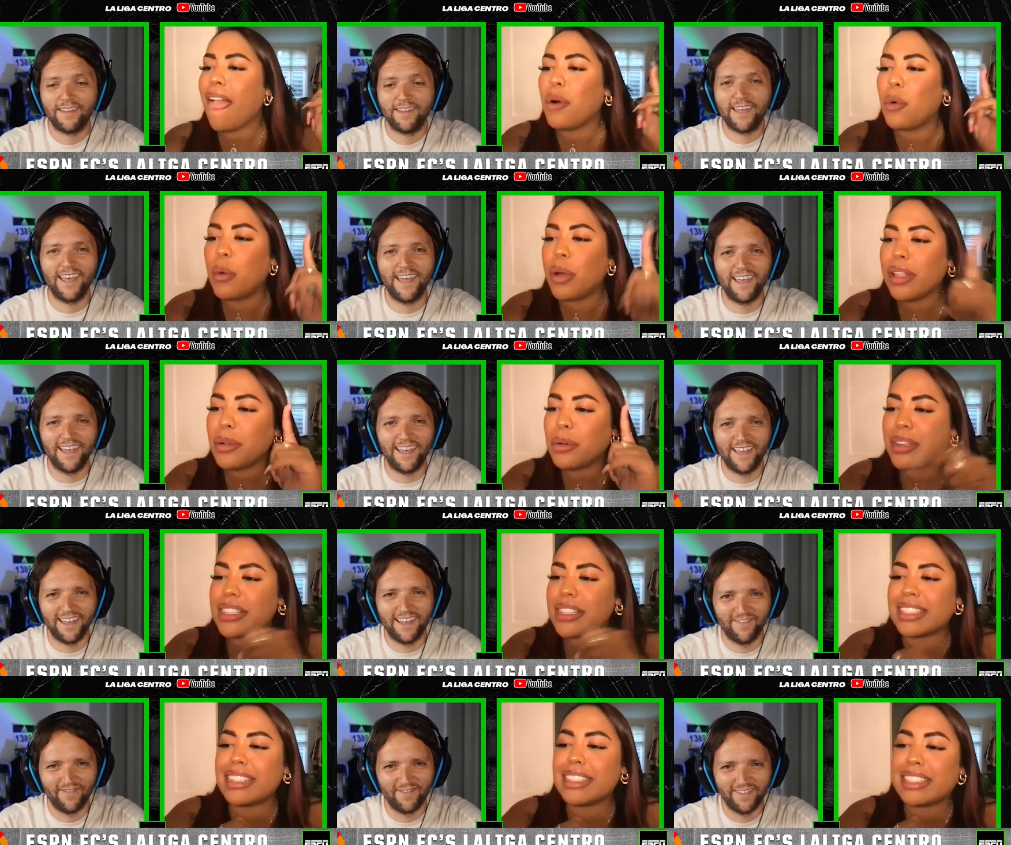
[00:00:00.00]
Speaker 1: Will we
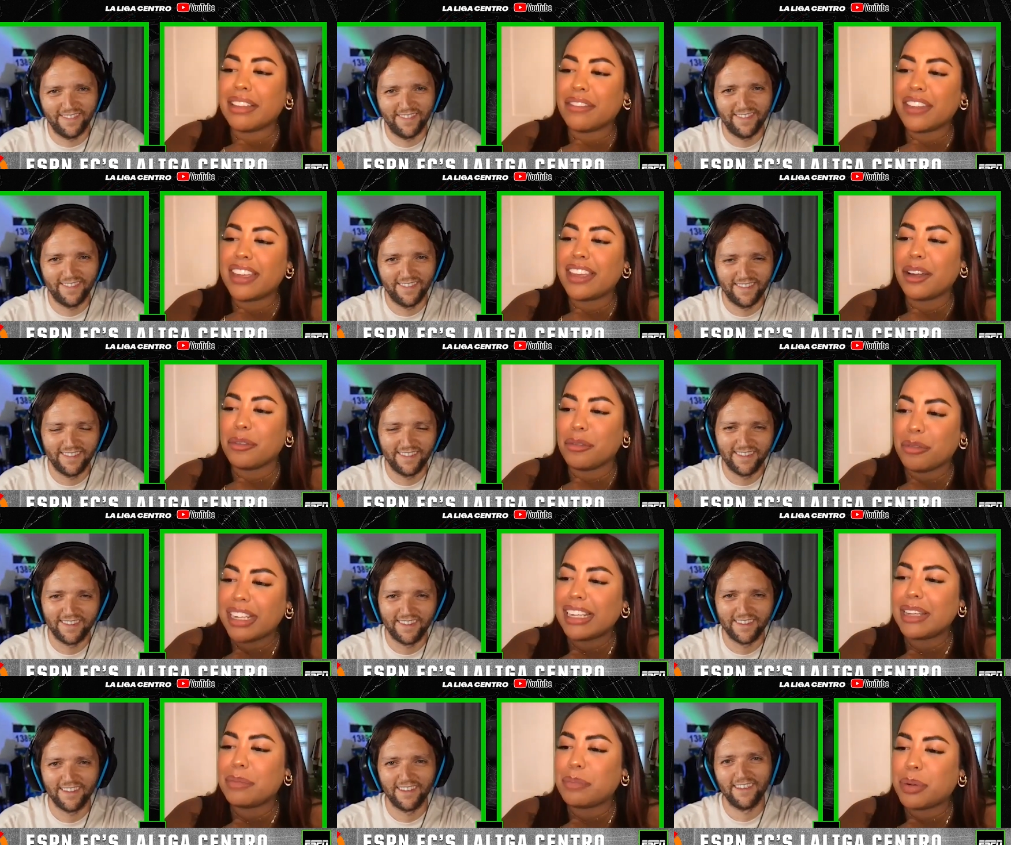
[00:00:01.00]
see Sevilla
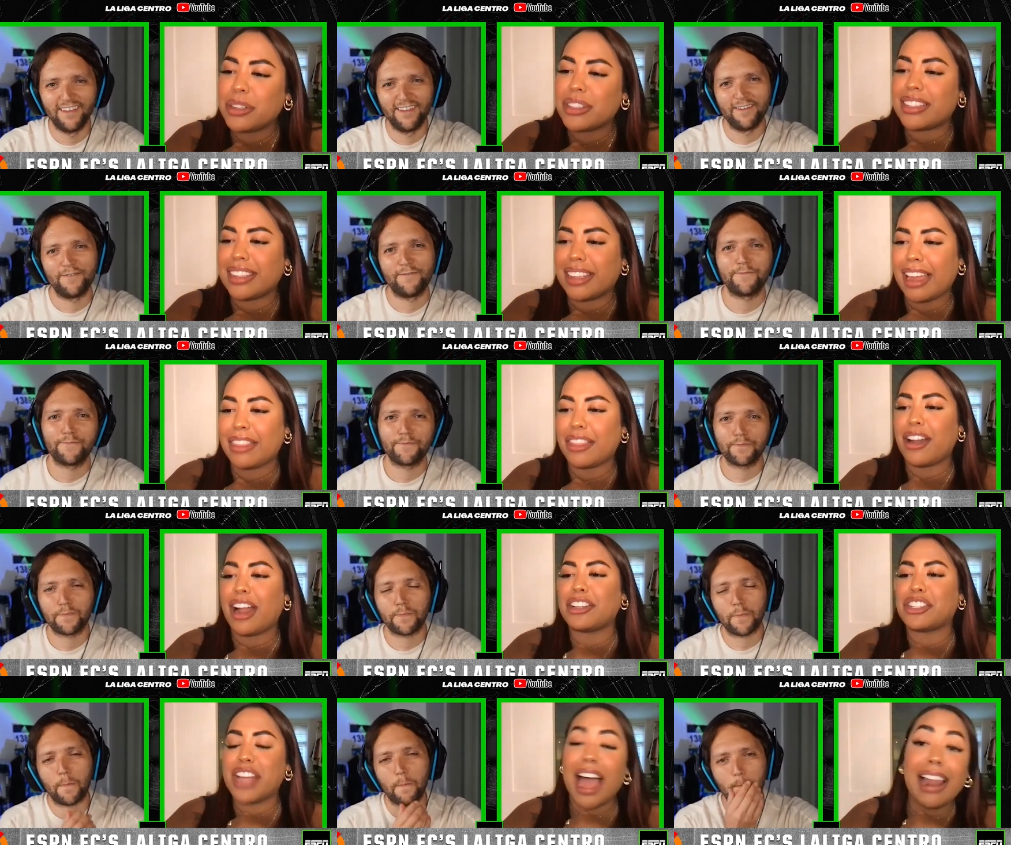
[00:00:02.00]
really put together a
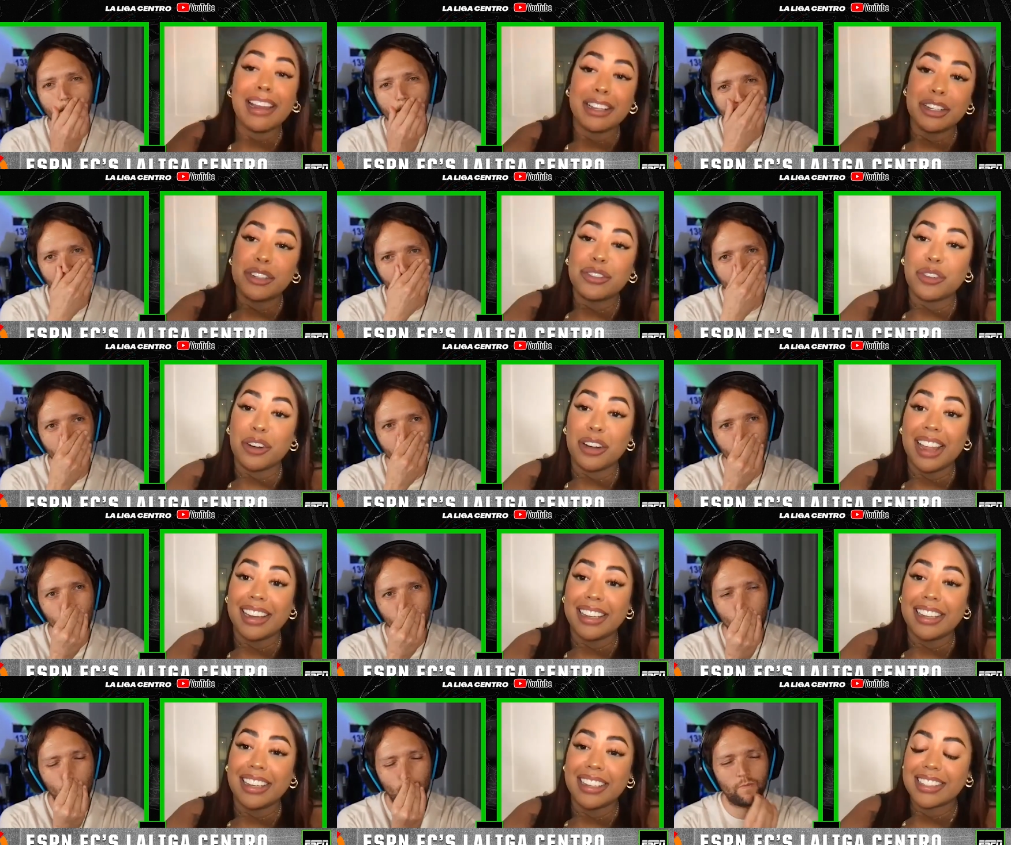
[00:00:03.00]
challenge for La
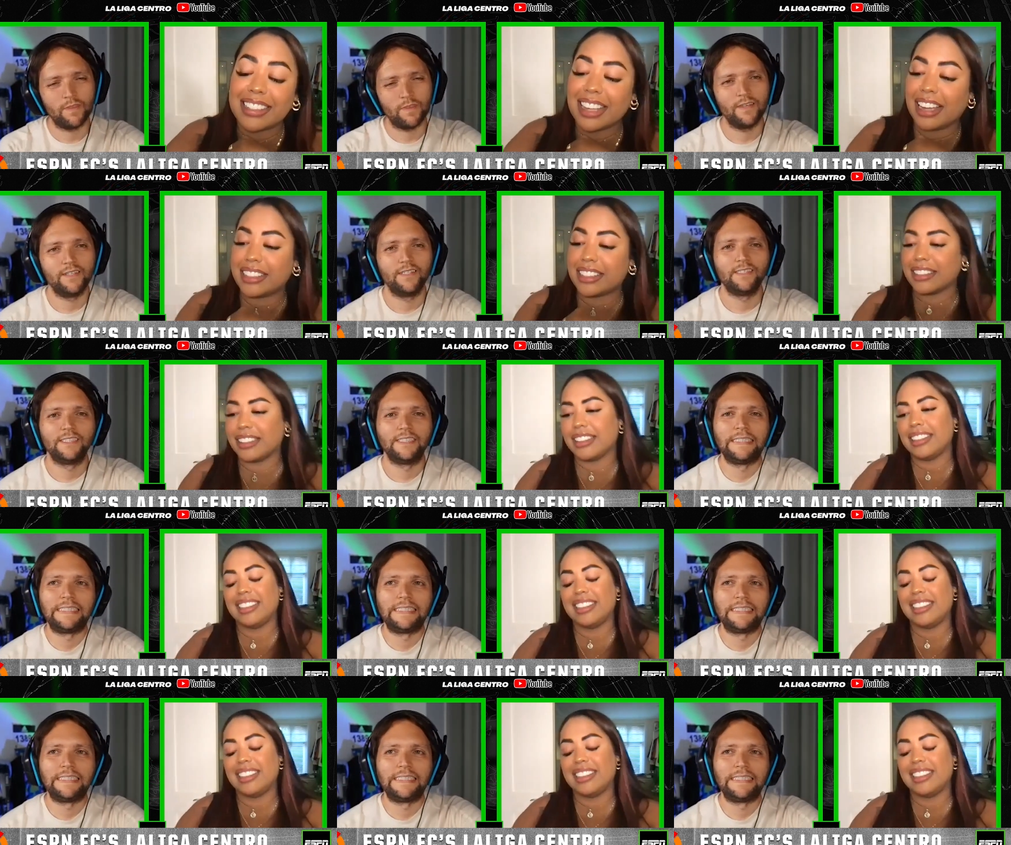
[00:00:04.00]
Liga's title?